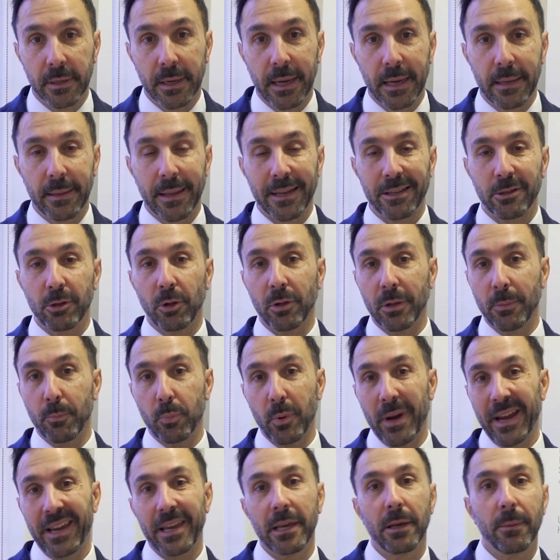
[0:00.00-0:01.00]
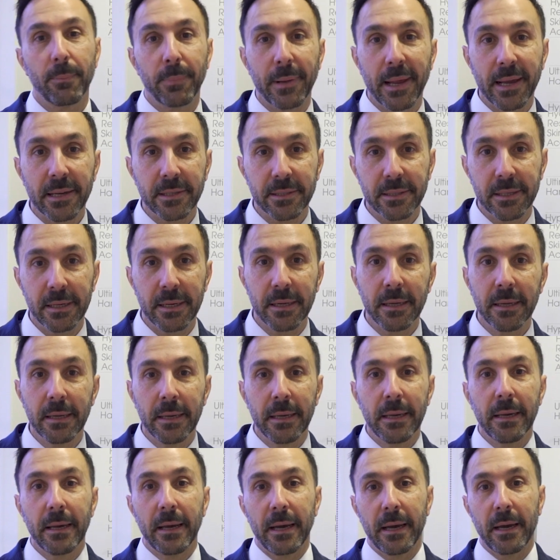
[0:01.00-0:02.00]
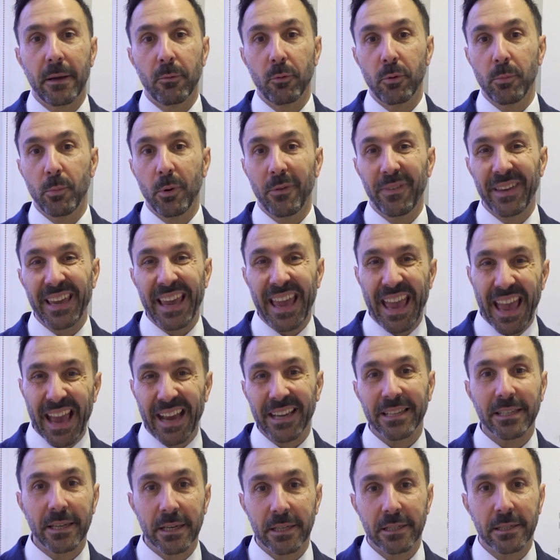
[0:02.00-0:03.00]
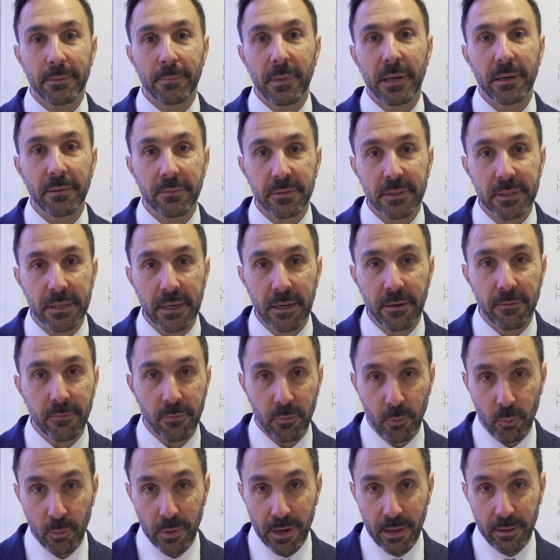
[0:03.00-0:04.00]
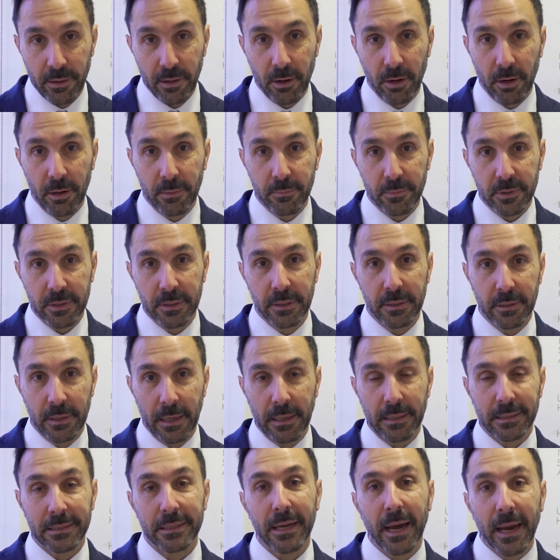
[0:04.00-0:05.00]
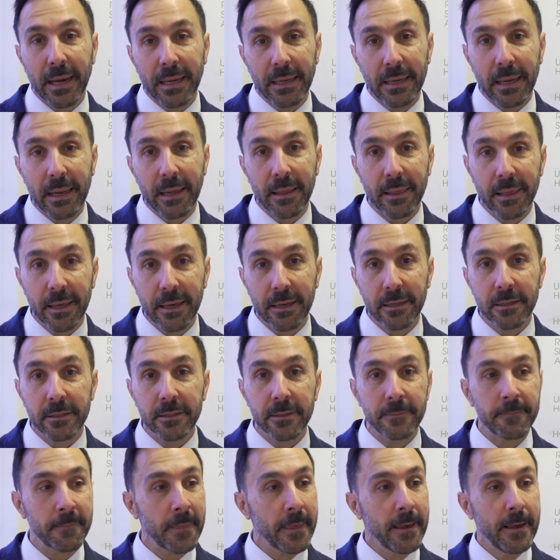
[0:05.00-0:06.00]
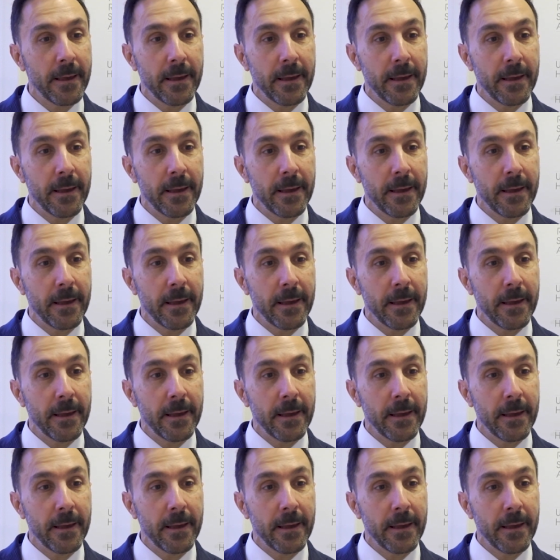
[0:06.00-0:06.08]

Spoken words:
Again, that's called a brachioplasty, removing excess amount of skin from around the arms and tightening things.